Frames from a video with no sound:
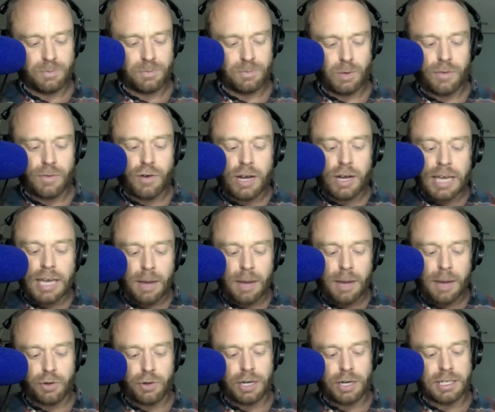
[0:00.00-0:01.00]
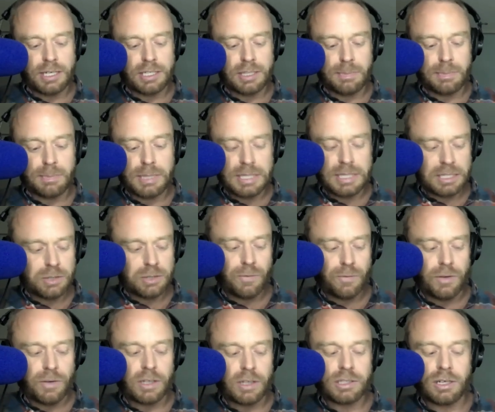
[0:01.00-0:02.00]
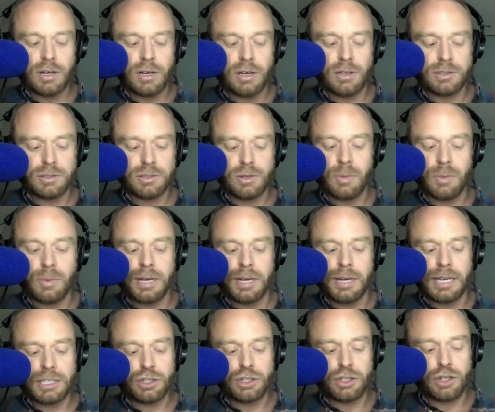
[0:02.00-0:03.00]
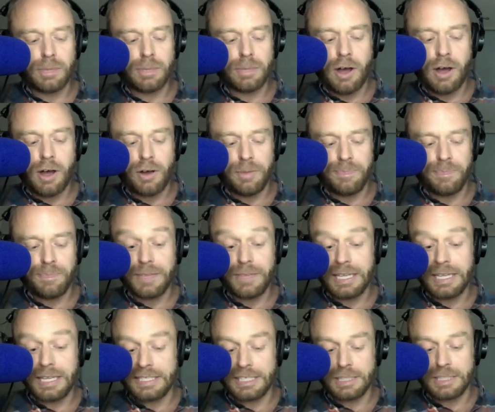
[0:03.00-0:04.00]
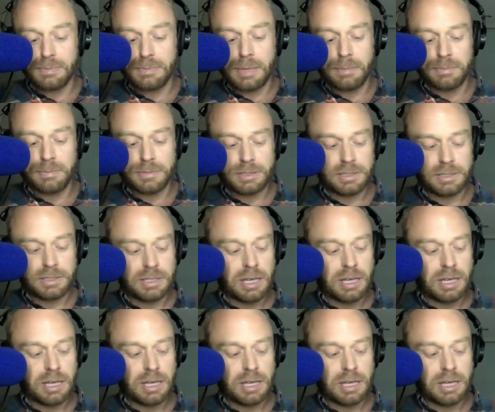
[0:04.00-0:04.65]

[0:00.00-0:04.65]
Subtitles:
whether I get upgraded to business or first class on my next trip home in 6 months,